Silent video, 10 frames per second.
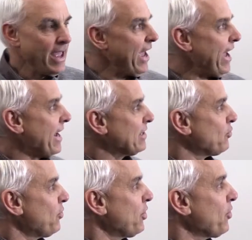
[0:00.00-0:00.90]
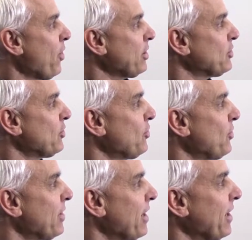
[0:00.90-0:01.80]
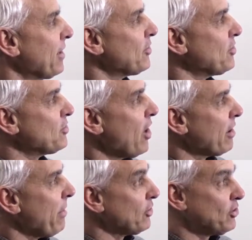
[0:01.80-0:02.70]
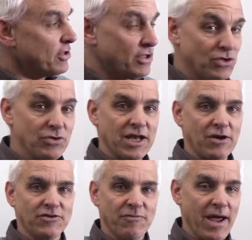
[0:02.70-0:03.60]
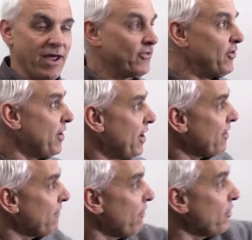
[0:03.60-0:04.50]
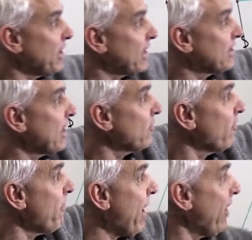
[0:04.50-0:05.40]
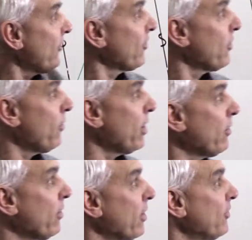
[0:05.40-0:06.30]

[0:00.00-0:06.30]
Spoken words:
And we're going to talk about the 2 centers of mass. The vertex center of mass, where we're